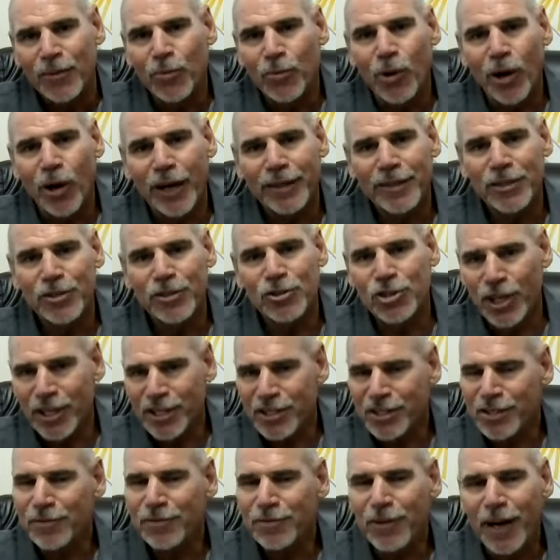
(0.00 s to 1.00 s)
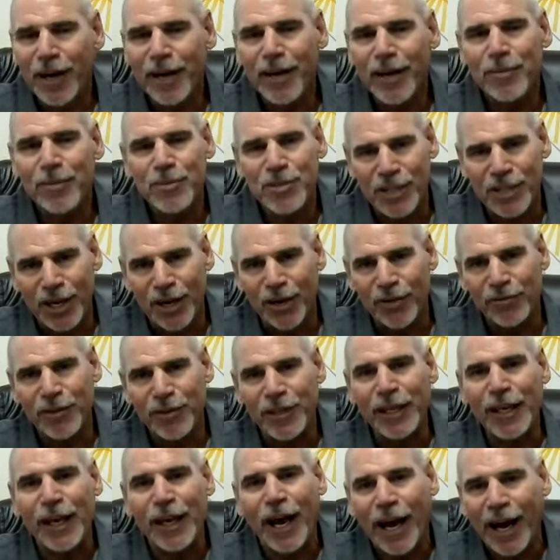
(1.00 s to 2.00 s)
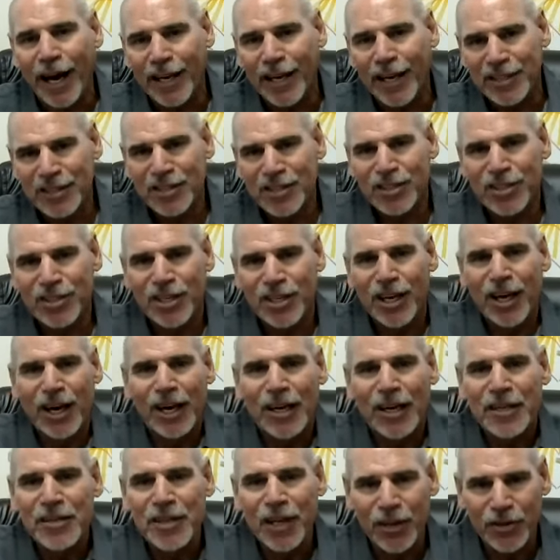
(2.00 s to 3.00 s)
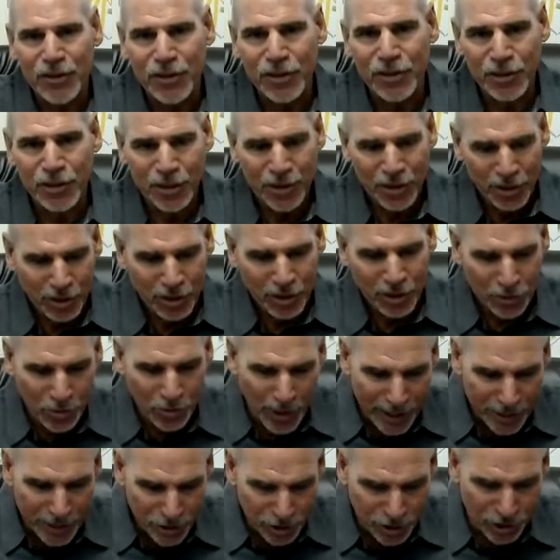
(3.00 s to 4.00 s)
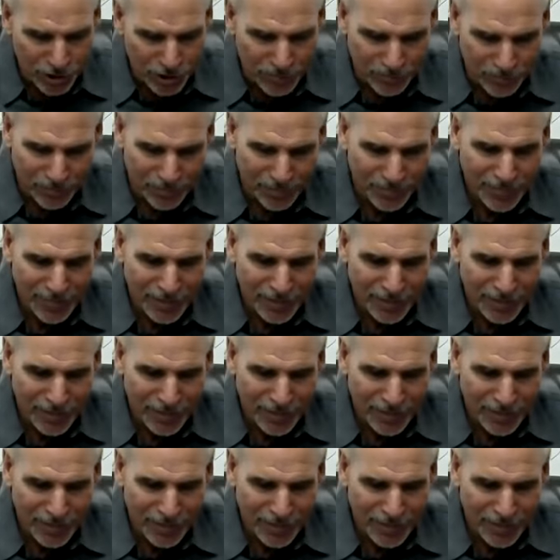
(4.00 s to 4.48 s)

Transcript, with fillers: Wanting to justify himself, he asks another question.